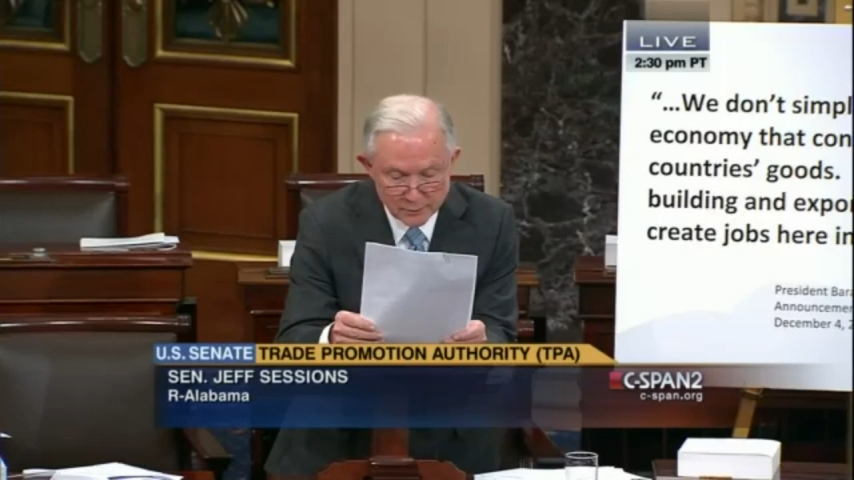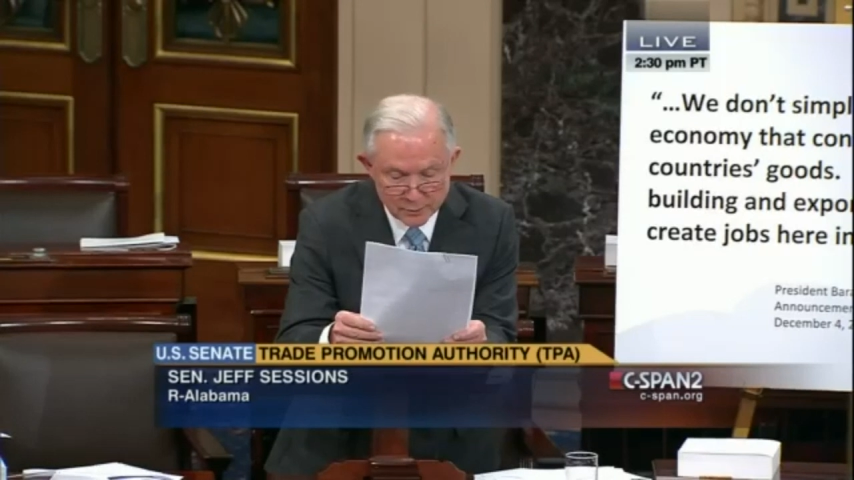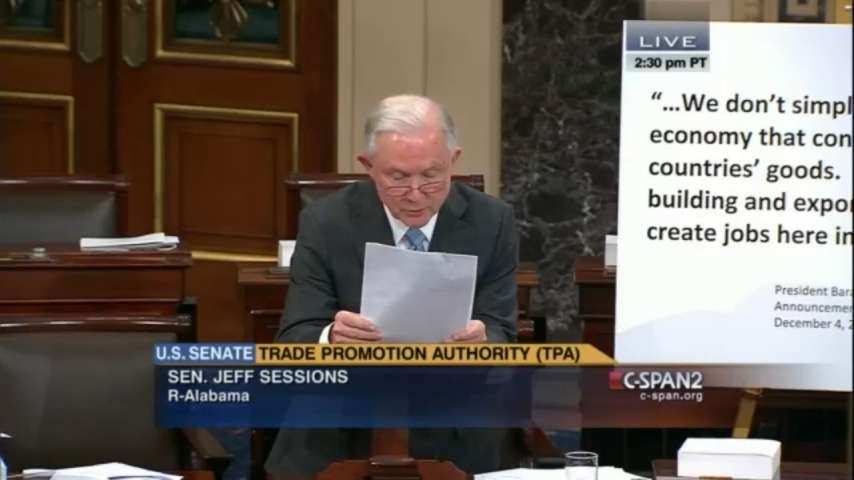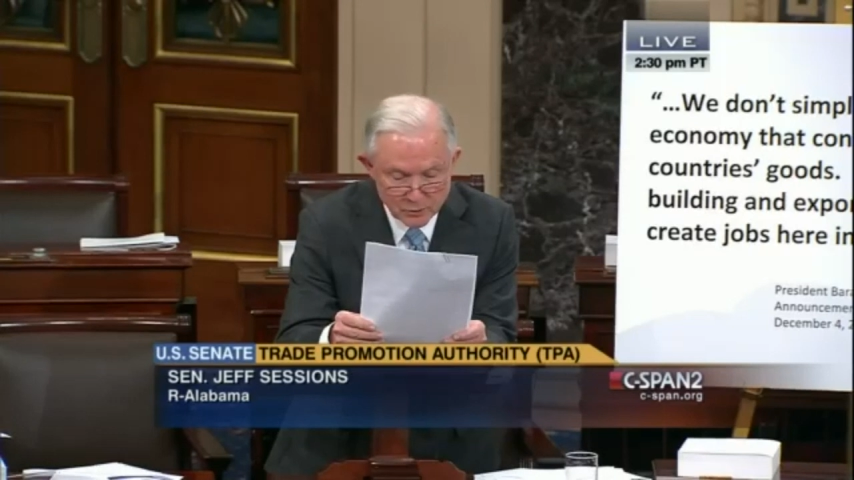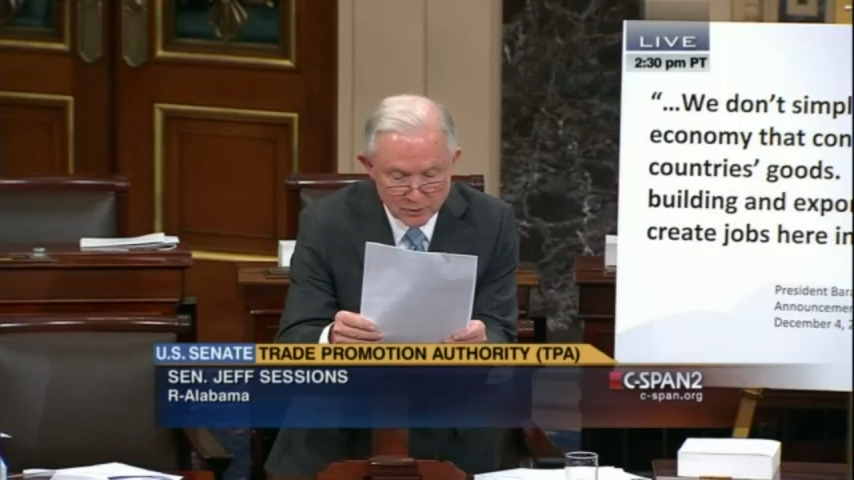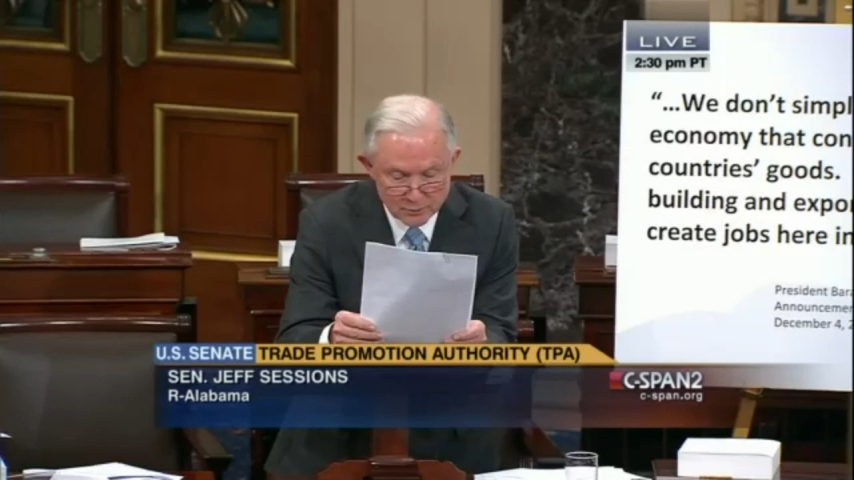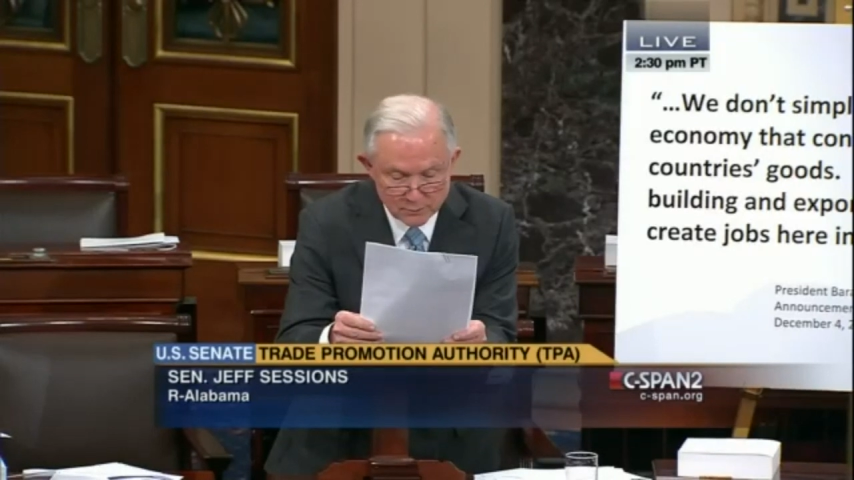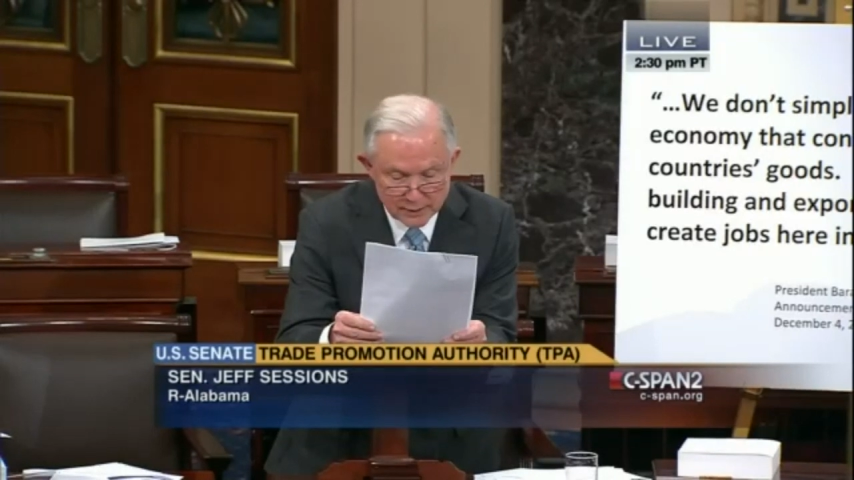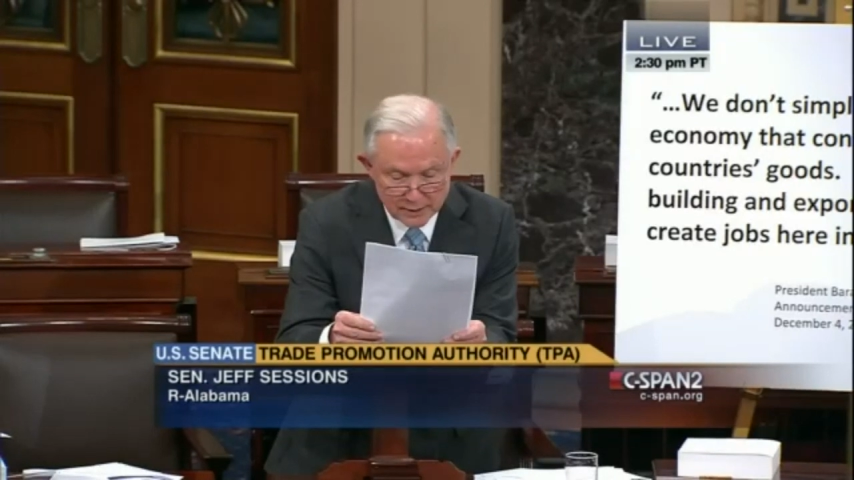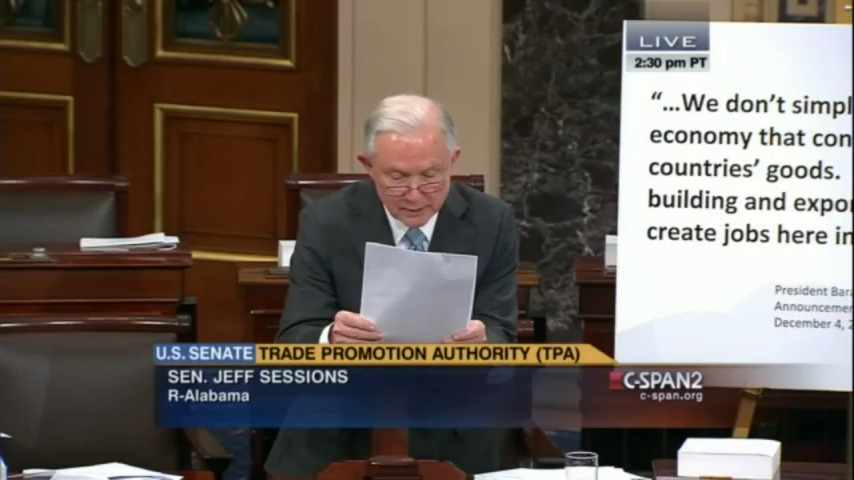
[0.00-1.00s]

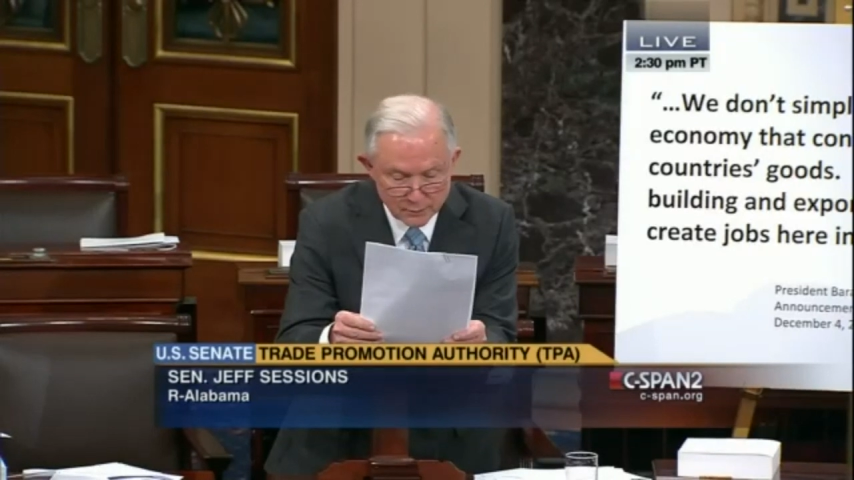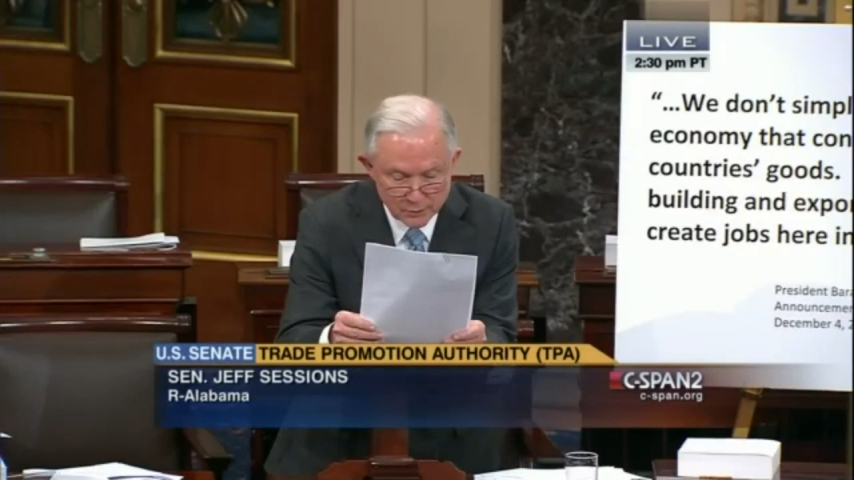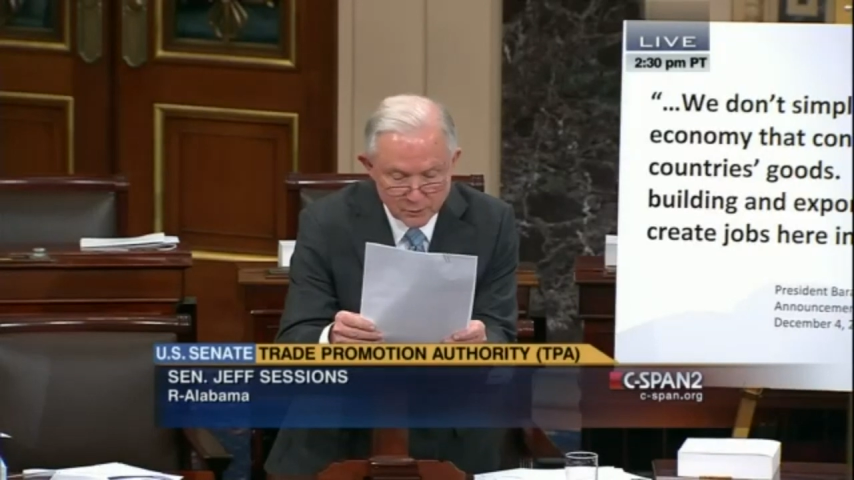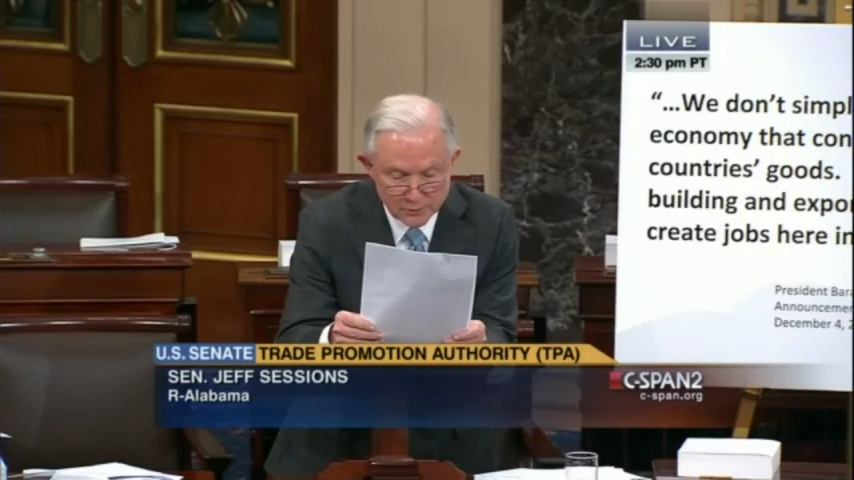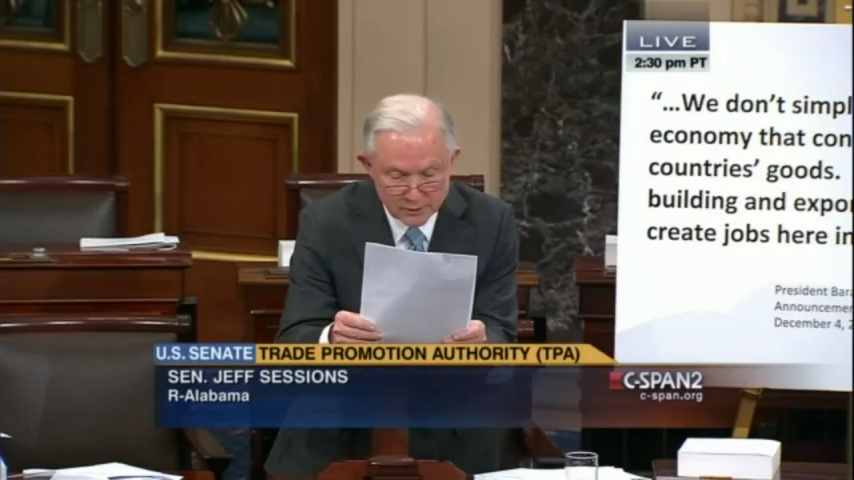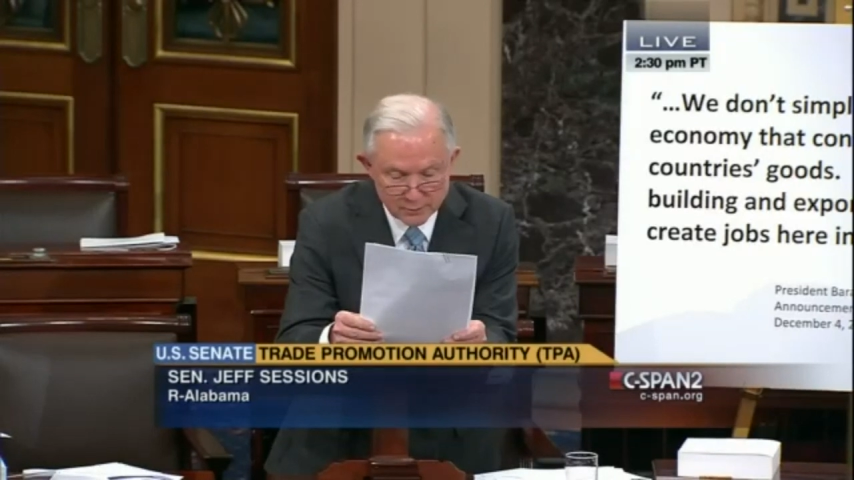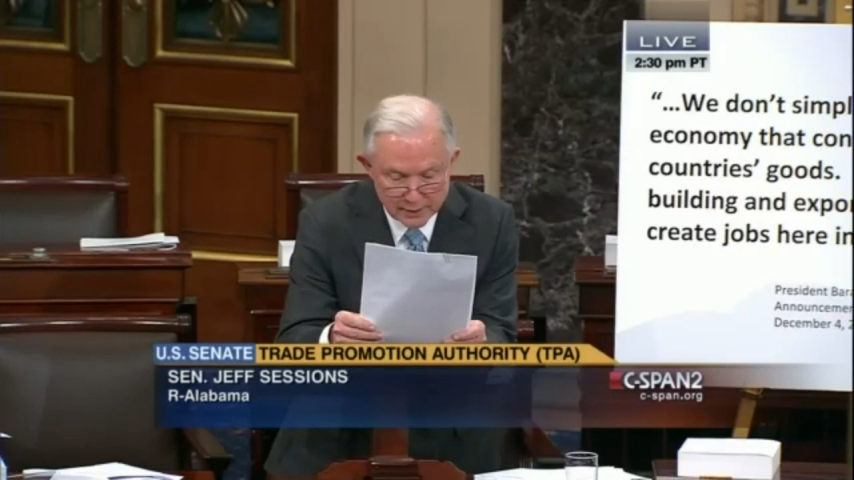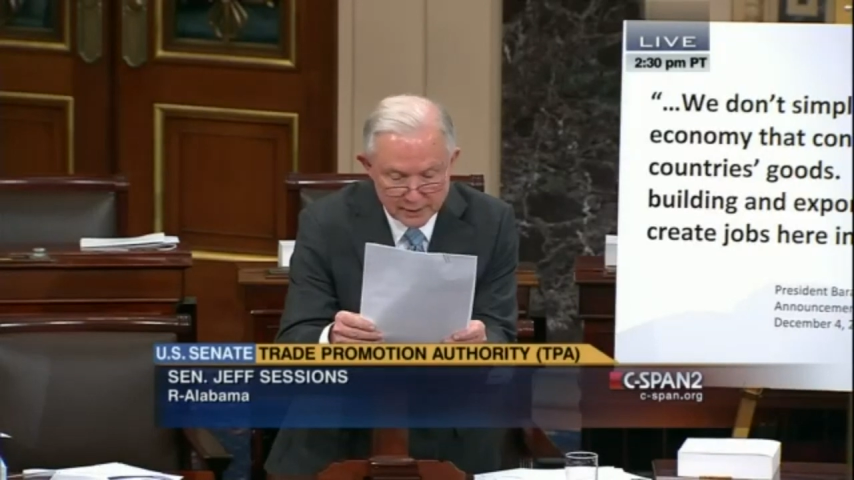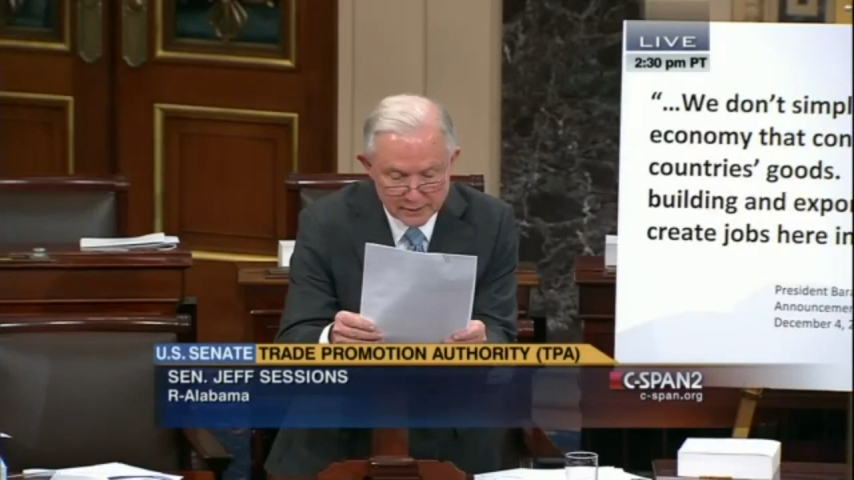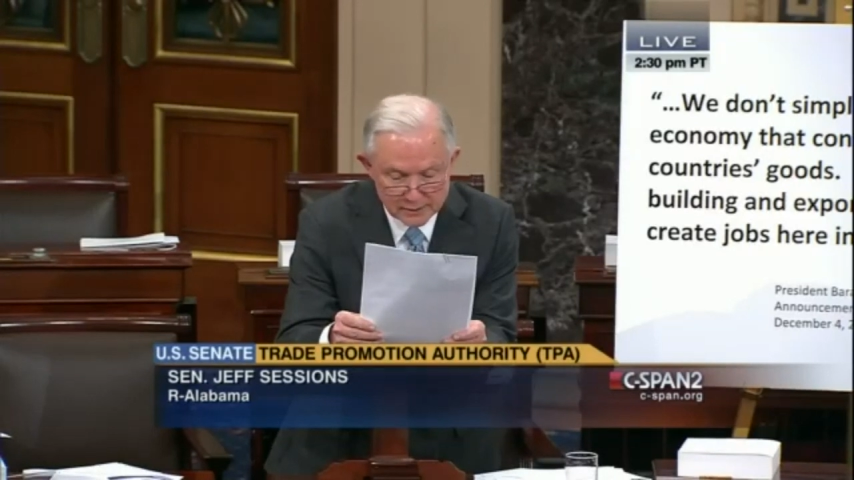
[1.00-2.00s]
appropriate
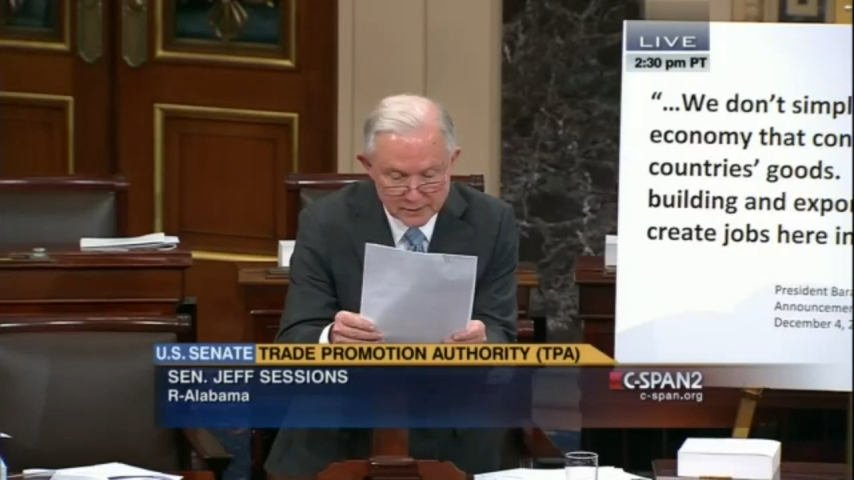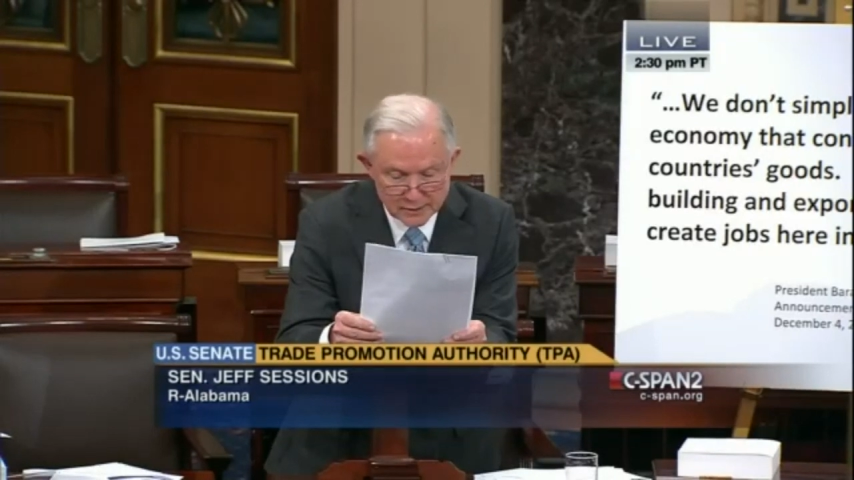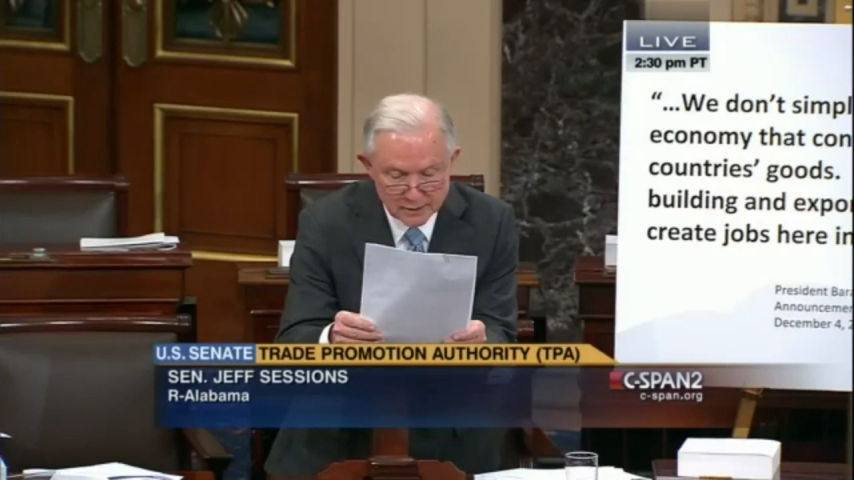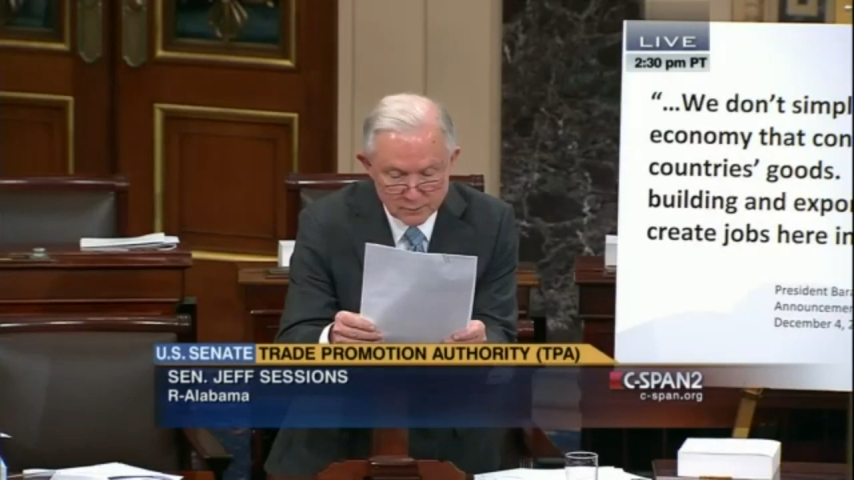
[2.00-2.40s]
balance